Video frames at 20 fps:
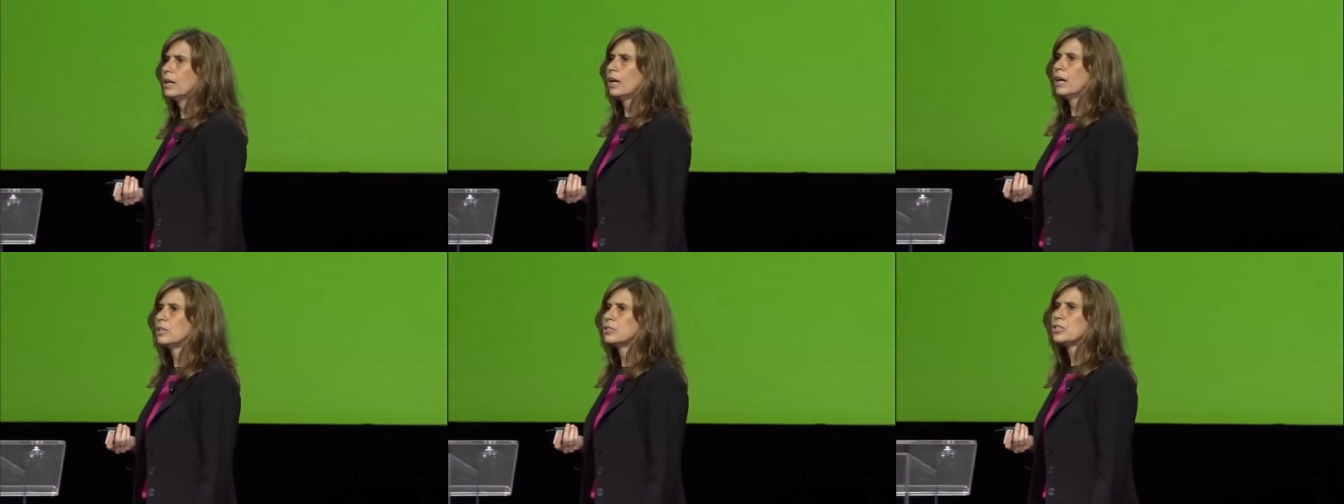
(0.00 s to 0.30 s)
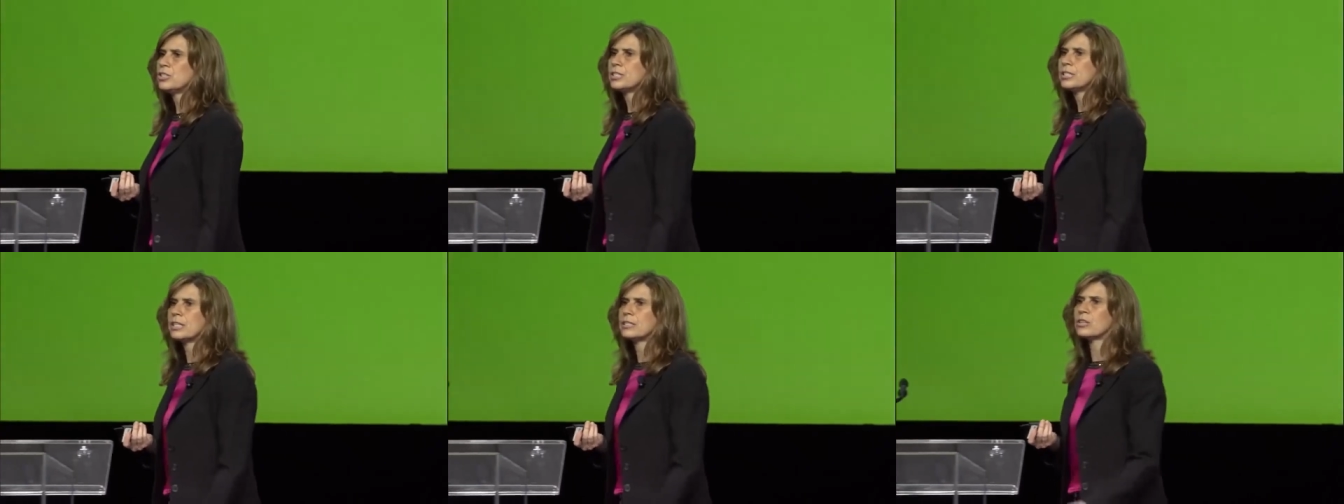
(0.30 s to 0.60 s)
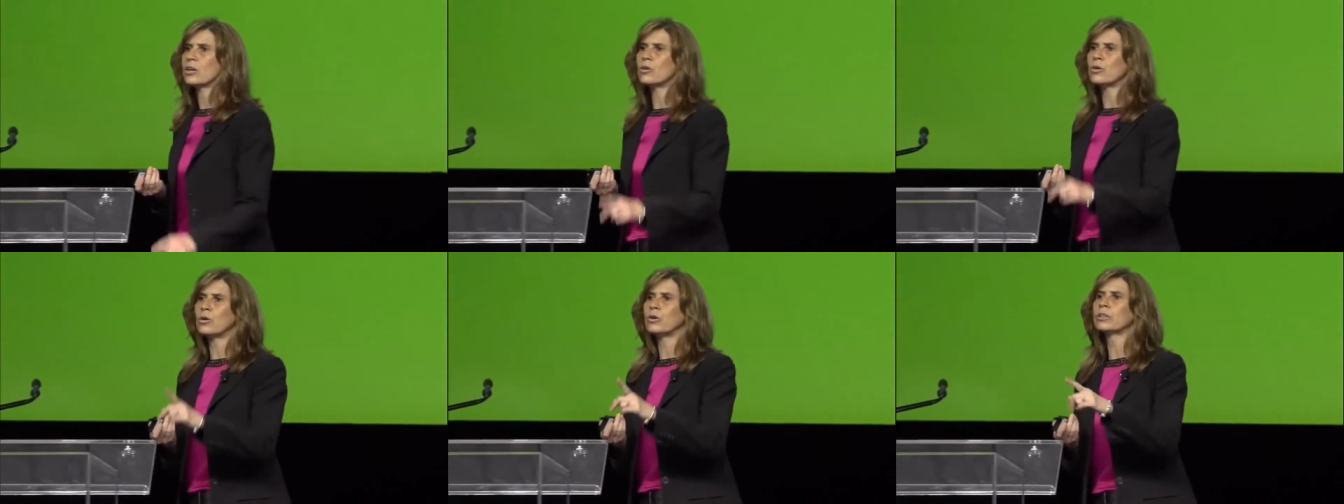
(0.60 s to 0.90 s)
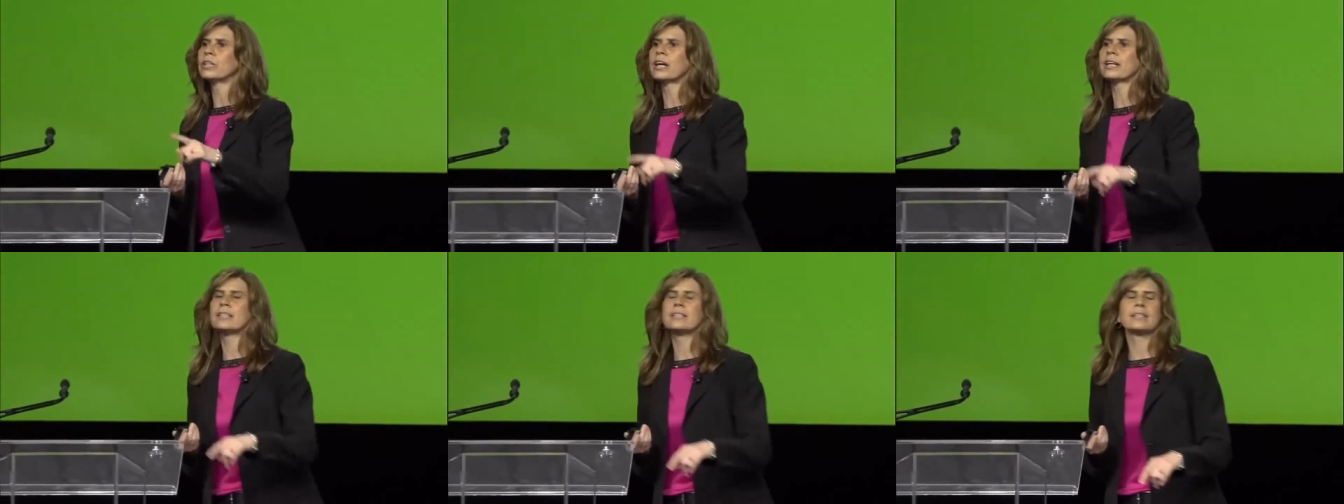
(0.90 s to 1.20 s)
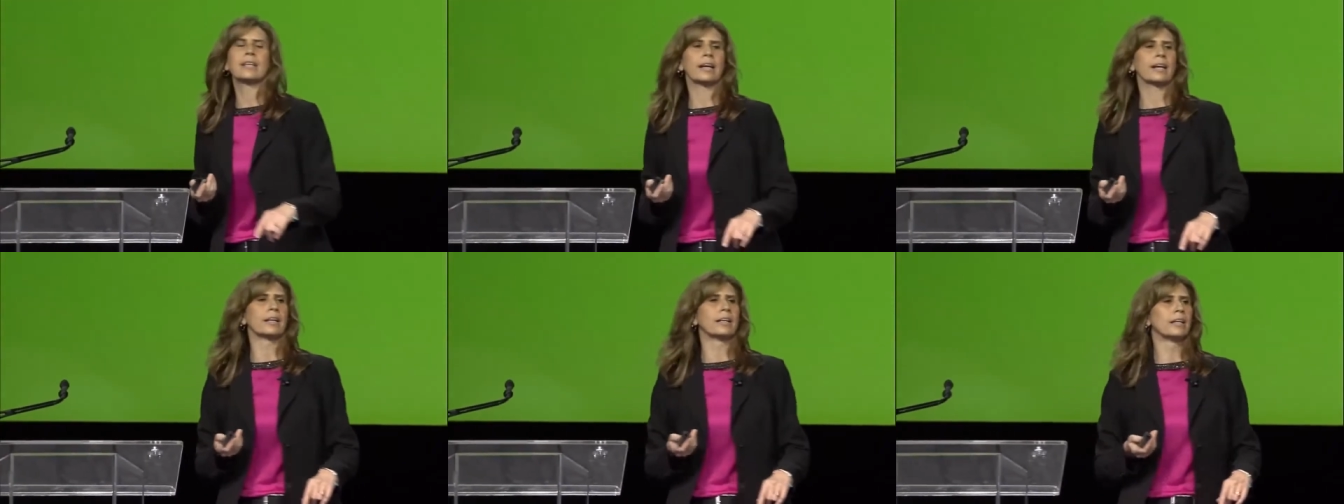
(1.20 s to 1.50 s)
And she says, oh, hold on a
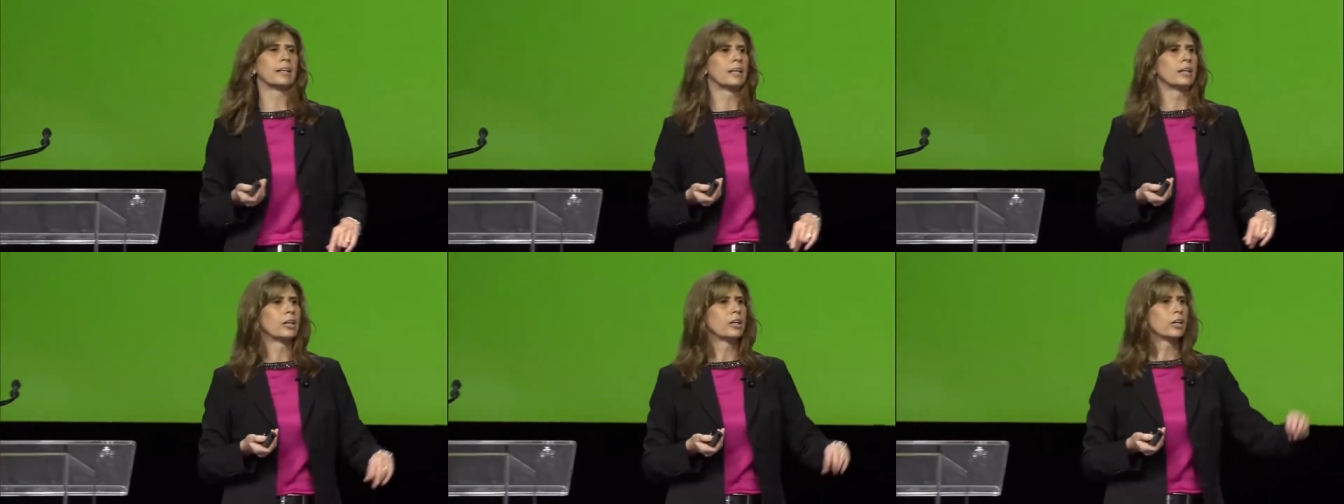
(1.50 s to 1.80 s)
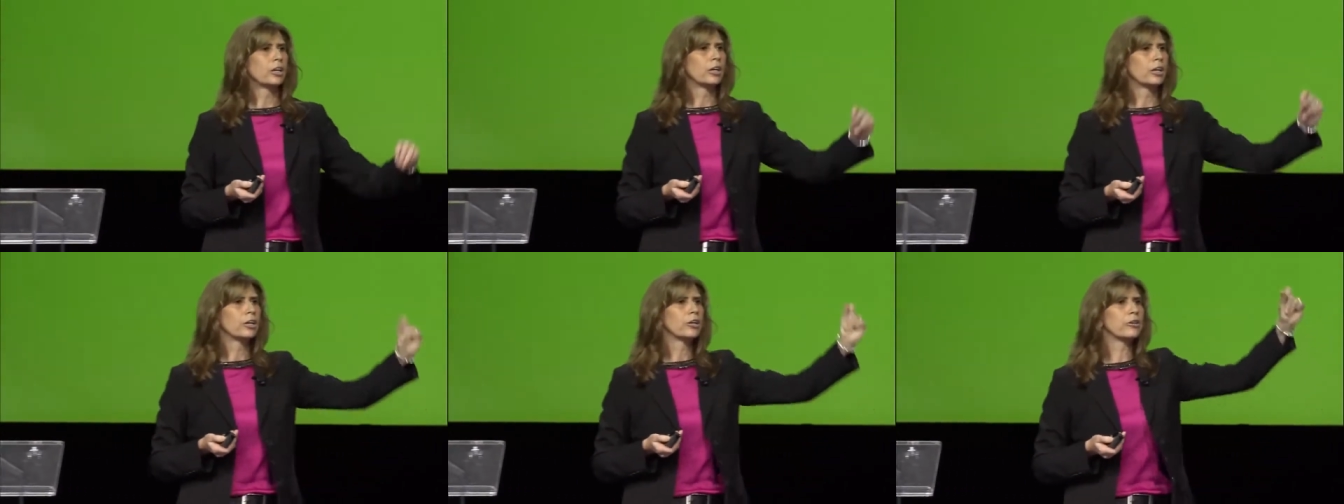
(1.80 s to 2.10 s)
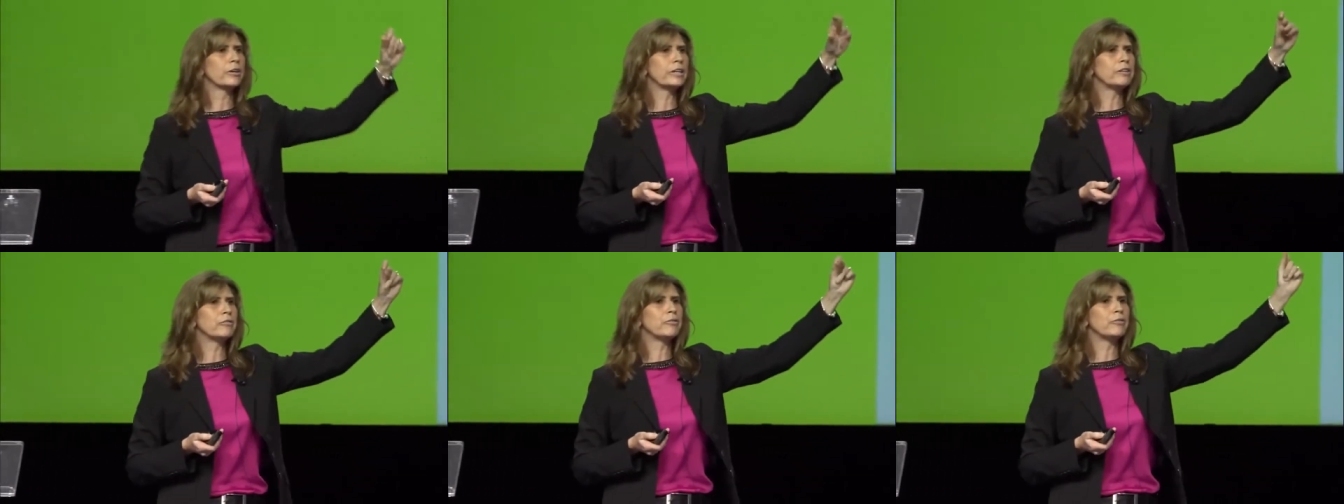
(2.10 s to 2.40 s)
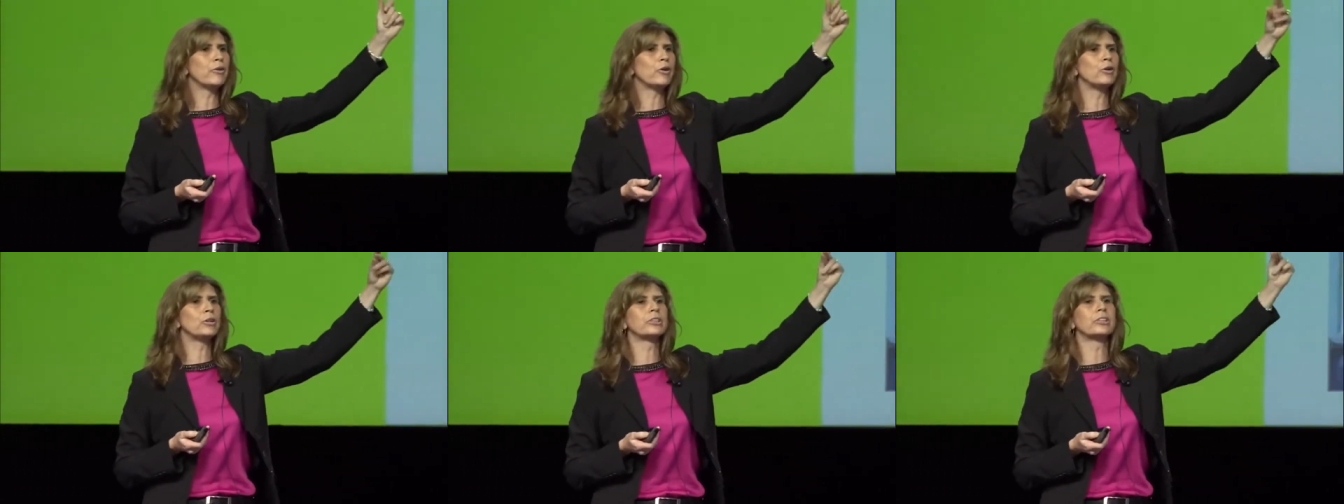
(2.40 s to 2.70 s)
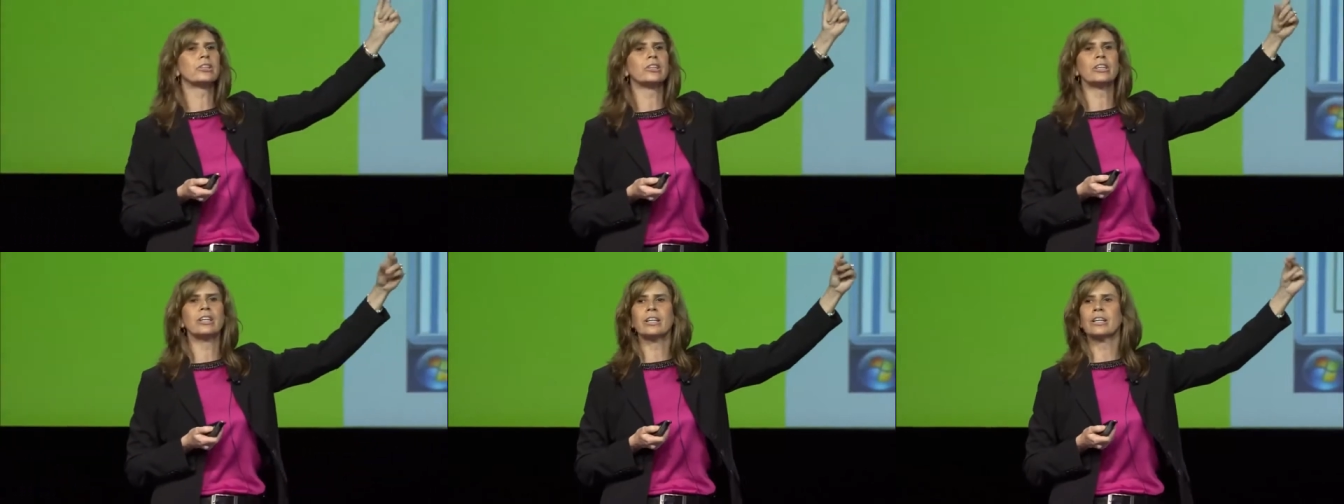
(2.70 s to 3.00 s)
second. Green
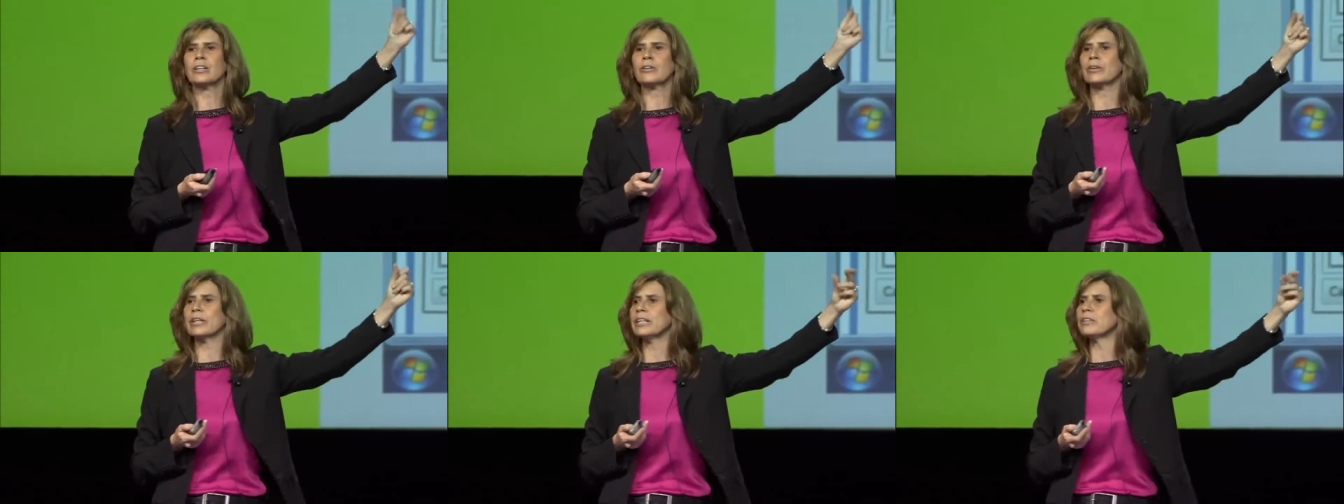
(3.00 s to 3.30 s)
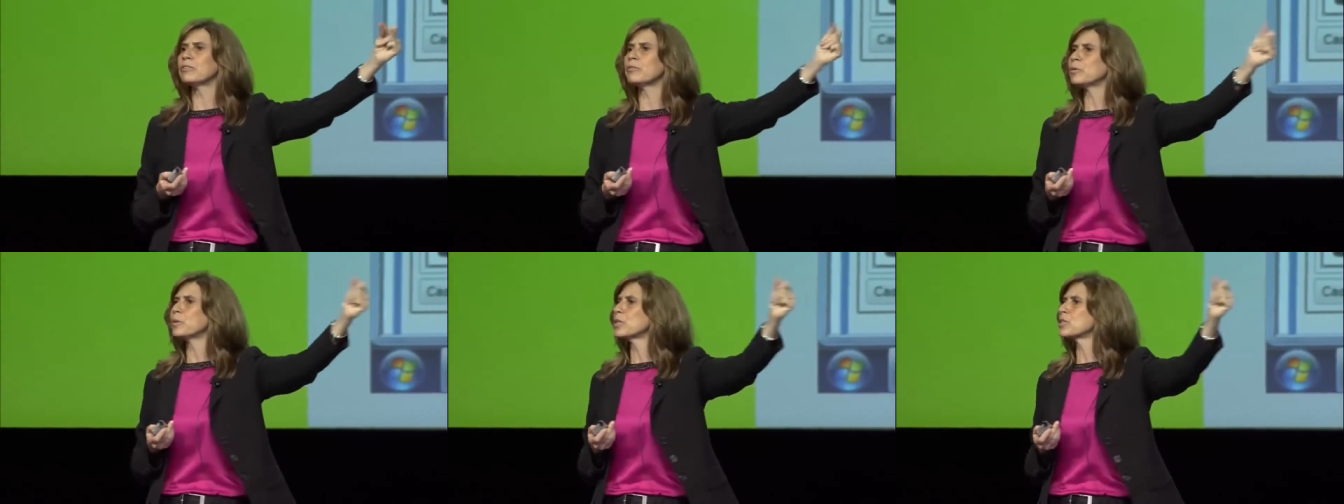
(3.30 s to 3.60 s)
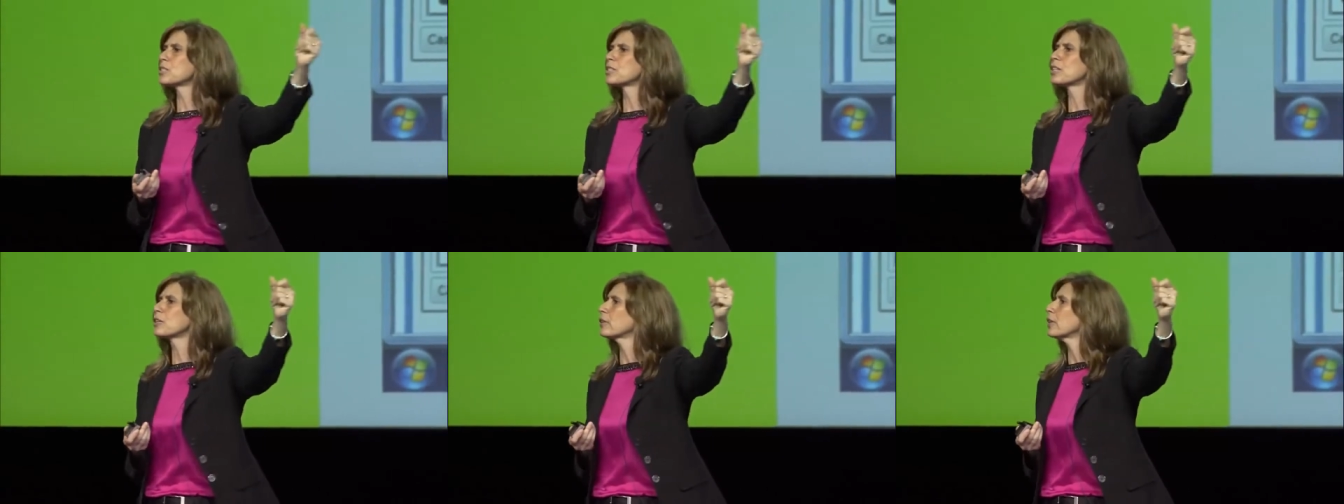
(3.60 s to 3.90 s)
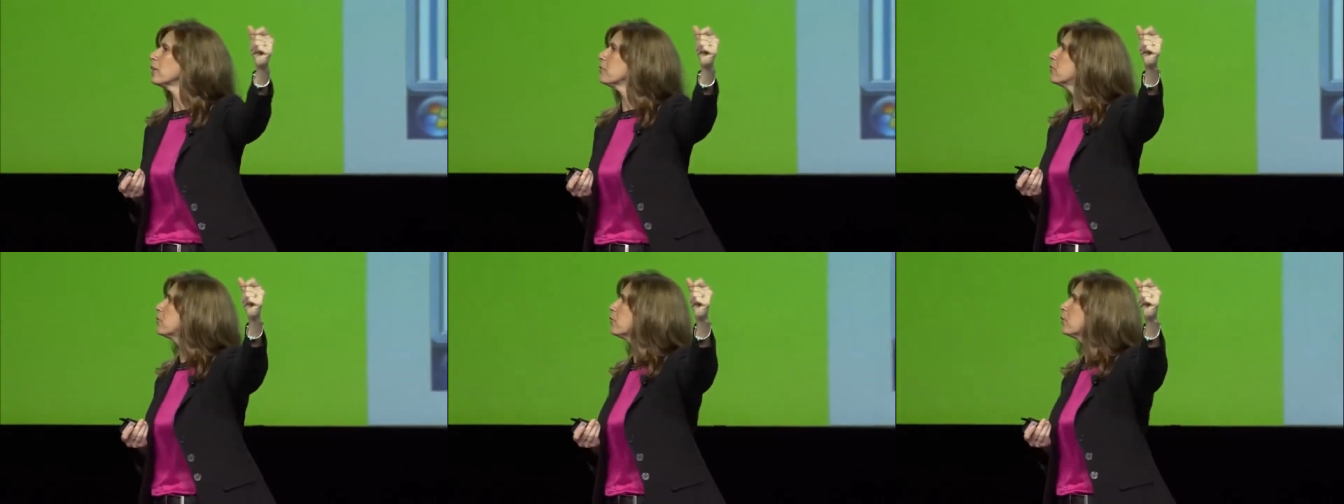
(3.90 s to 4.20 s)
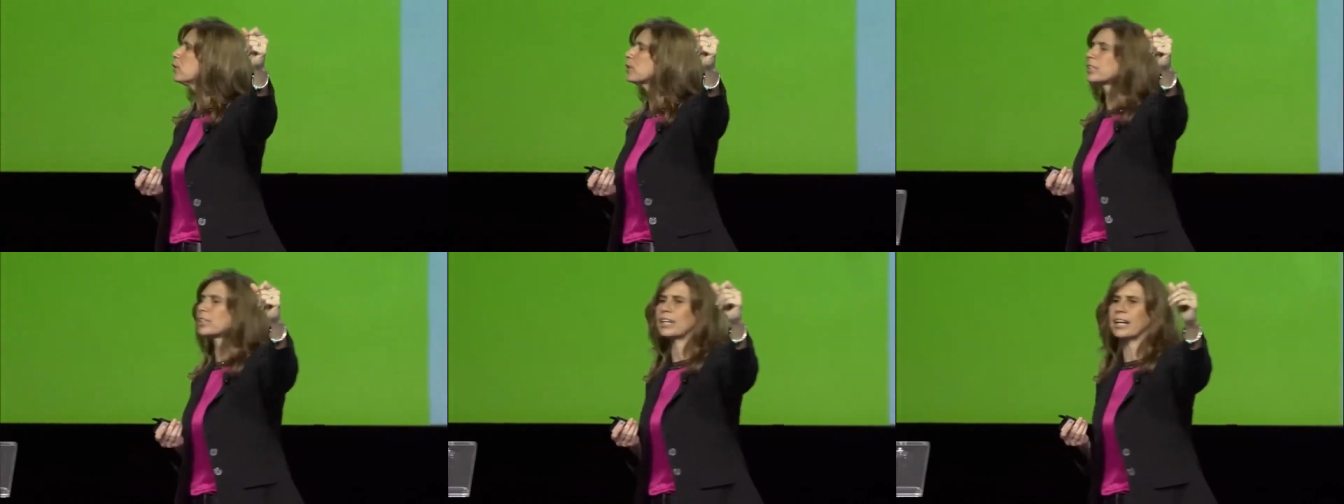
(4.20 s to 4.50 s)
folder, where's the green
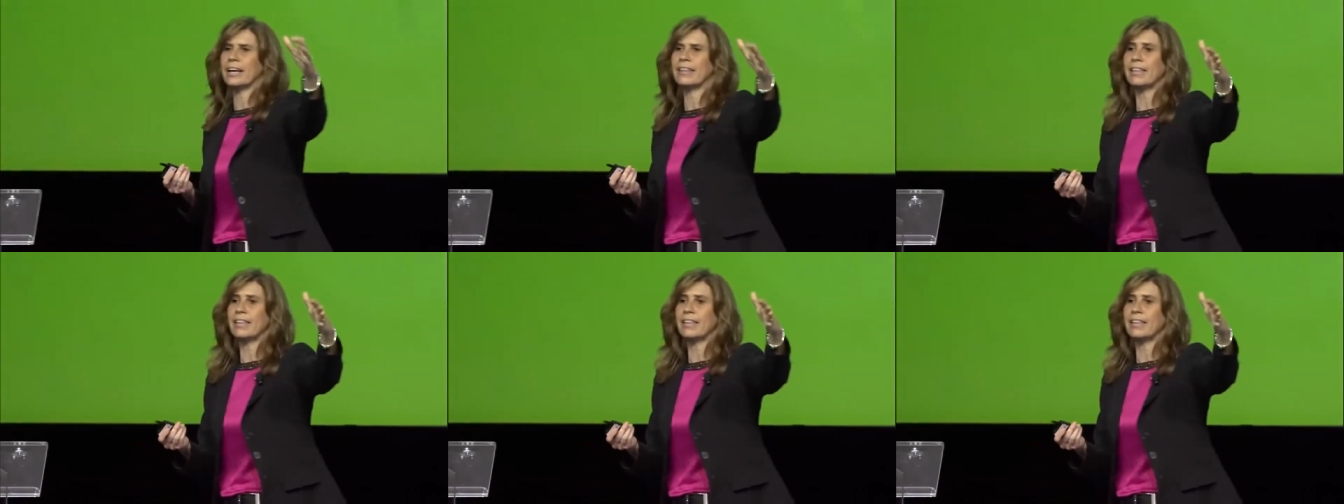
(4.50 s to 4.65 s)
folder?